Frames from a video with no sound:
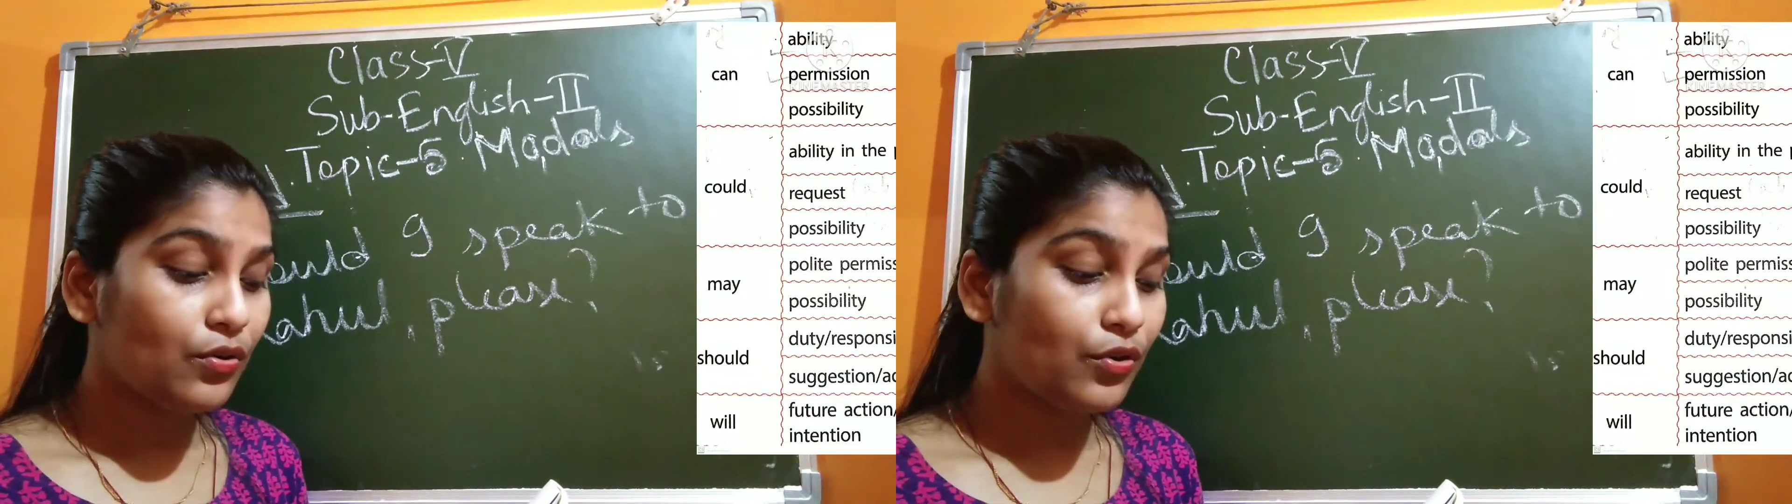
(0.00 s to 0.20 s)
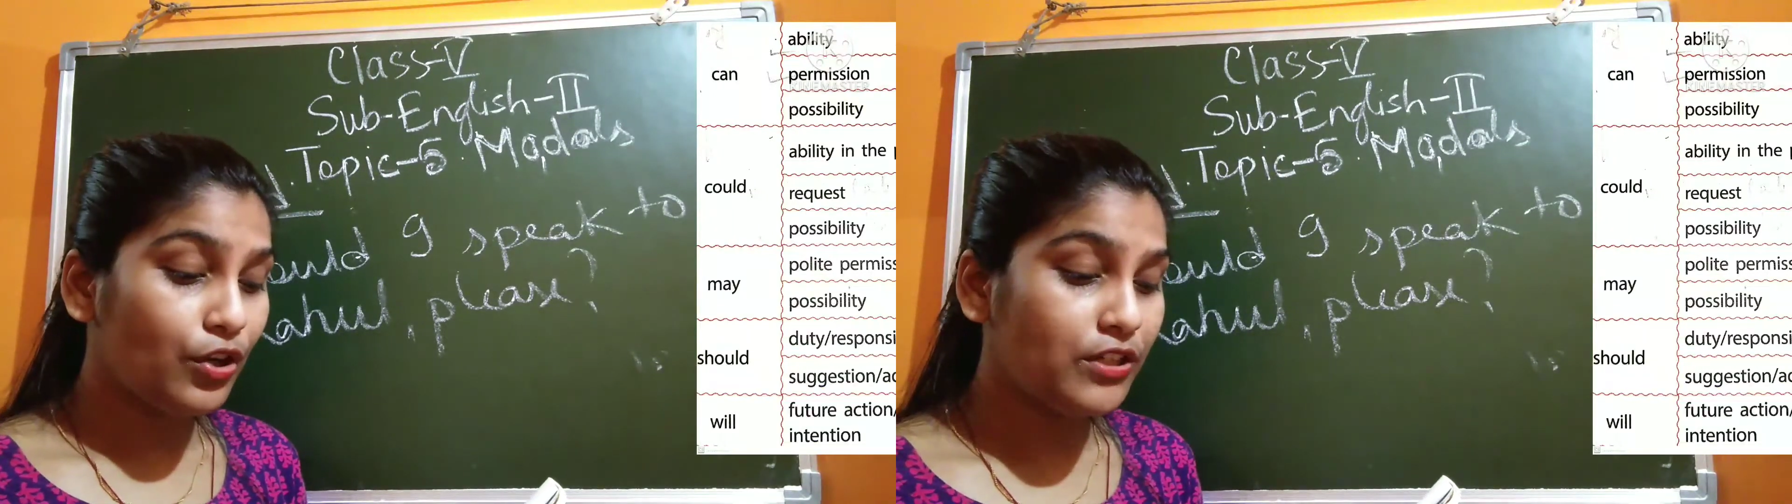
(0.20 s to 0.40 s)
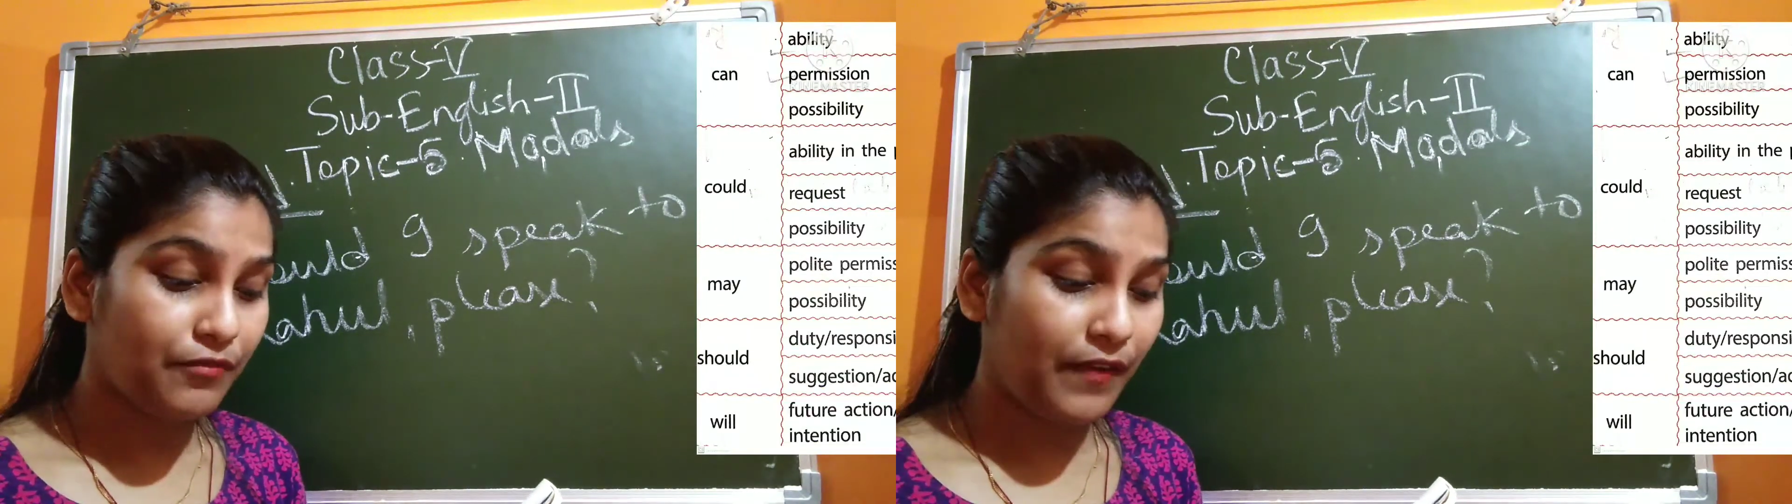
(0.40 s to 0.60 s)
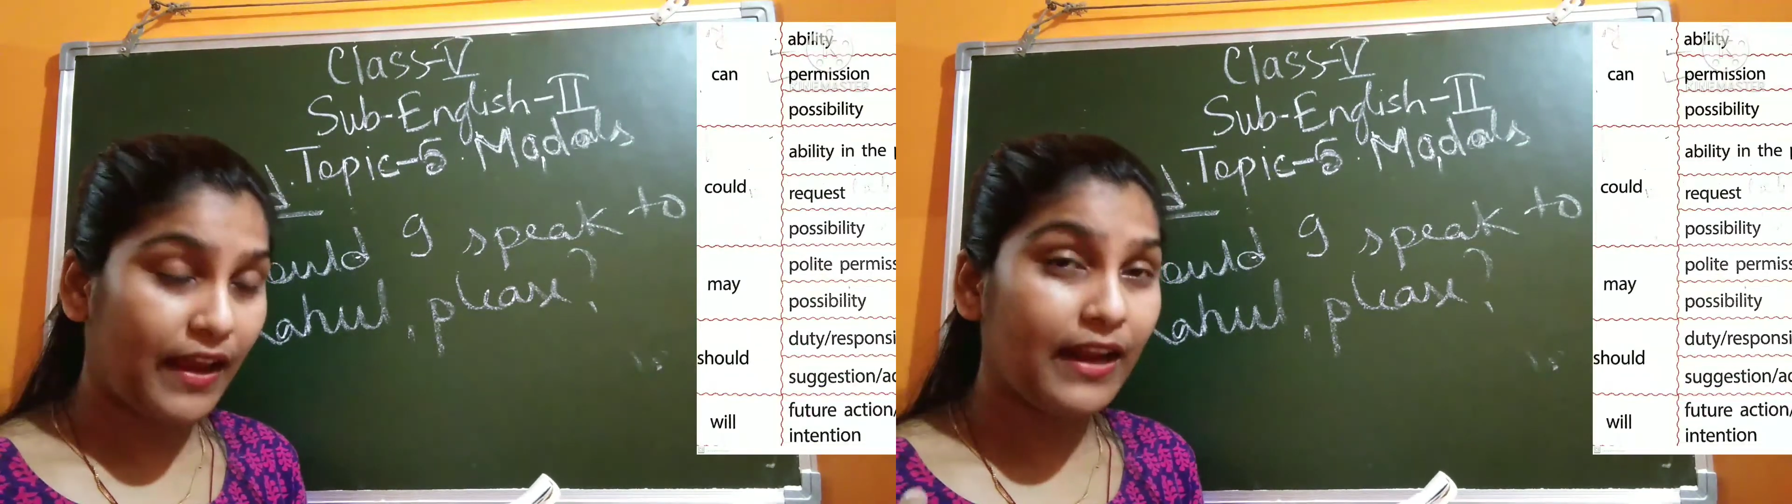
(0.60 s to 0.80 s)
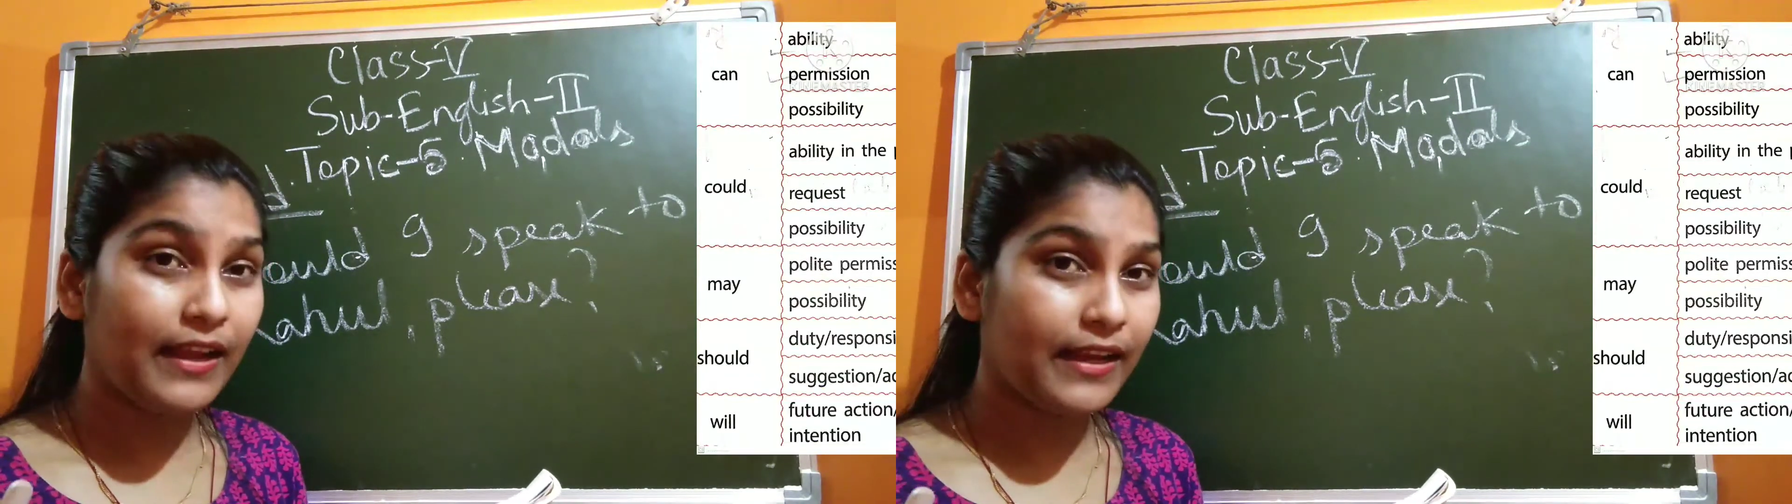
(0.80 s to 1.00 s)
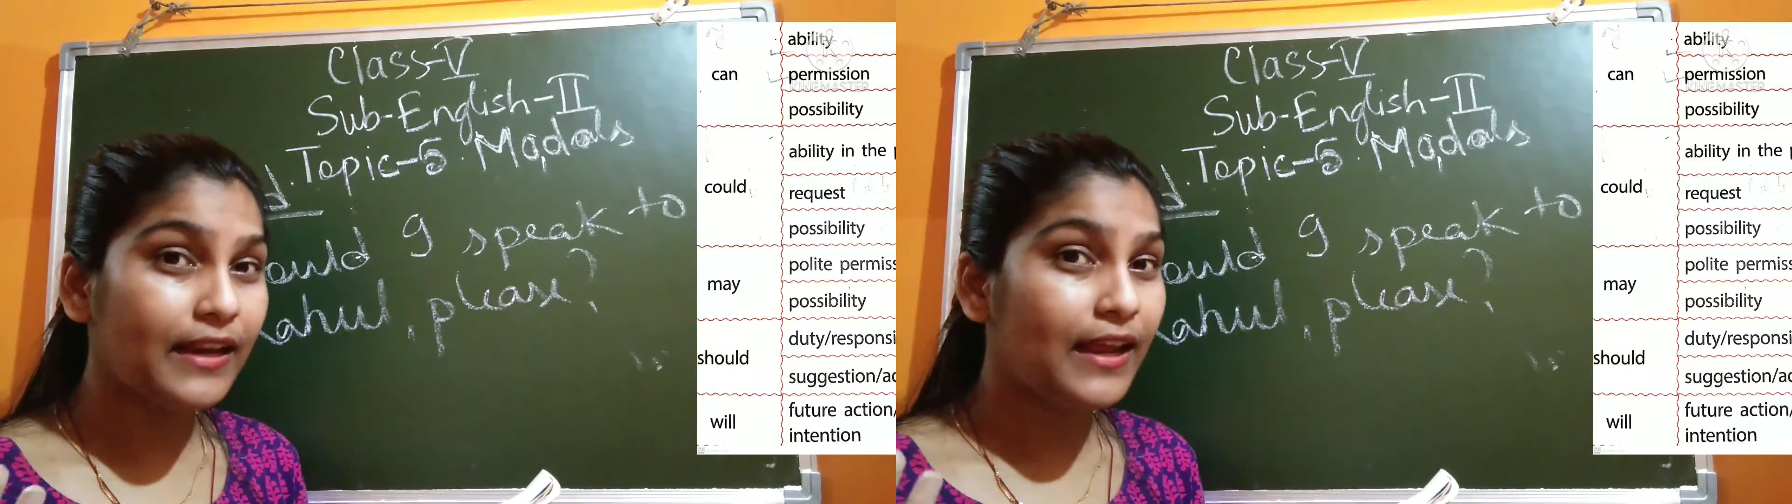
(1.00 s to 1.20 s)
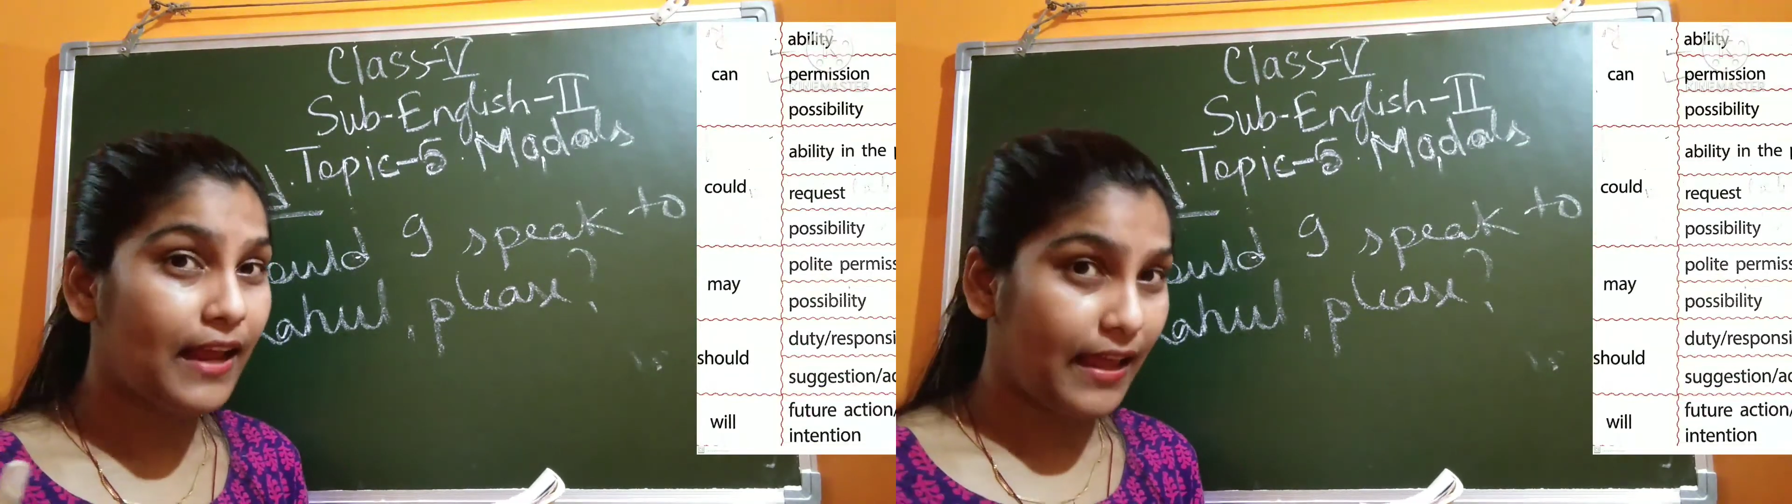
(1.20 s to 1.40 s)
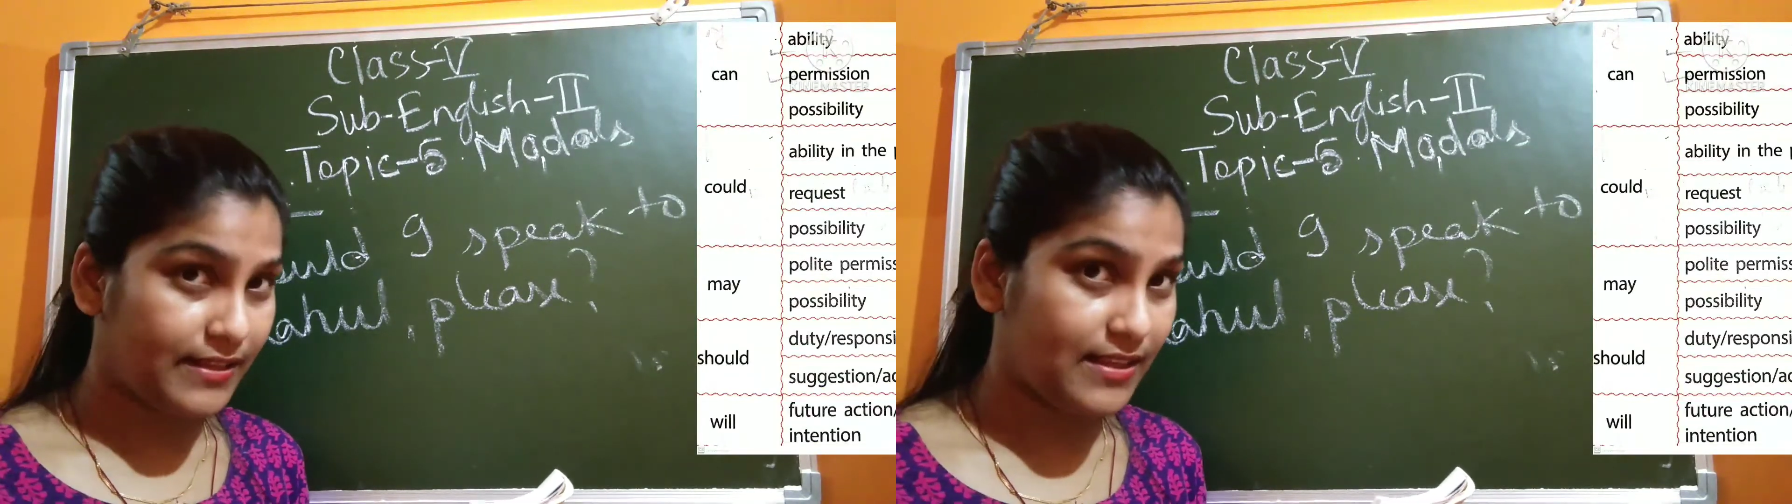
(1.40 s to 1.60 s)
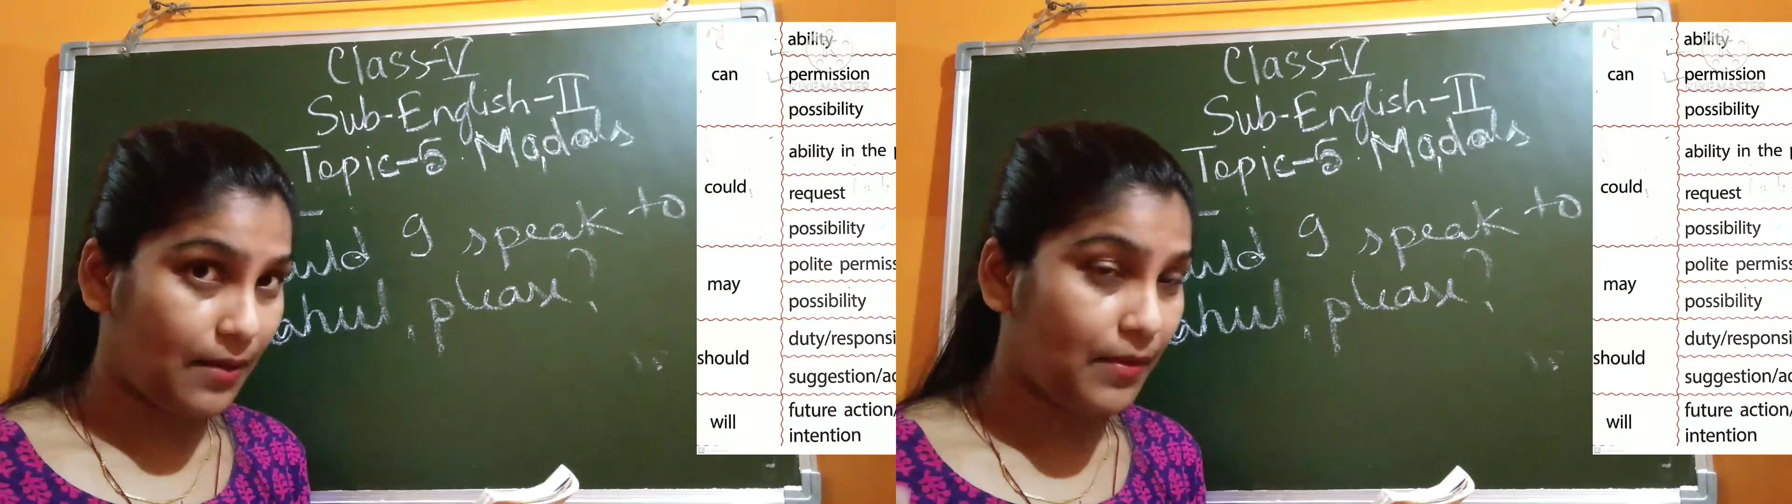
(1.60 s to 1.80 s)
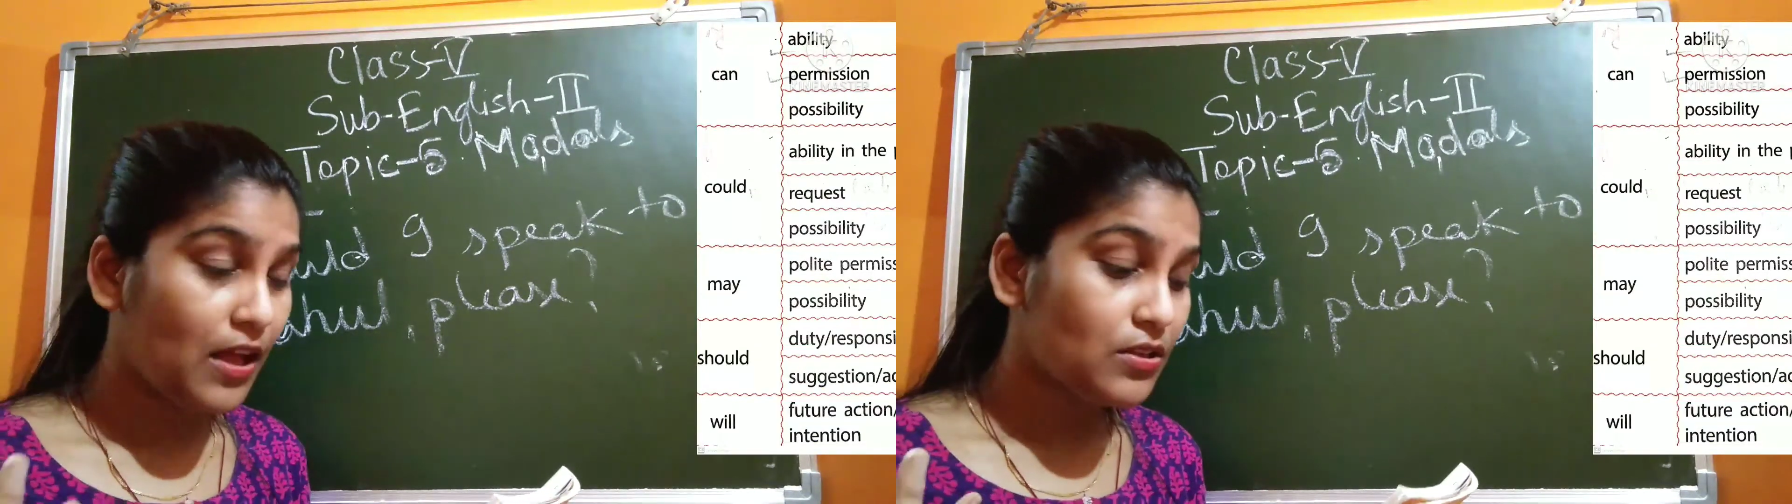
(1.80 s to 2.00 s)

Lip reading: could fail in exam.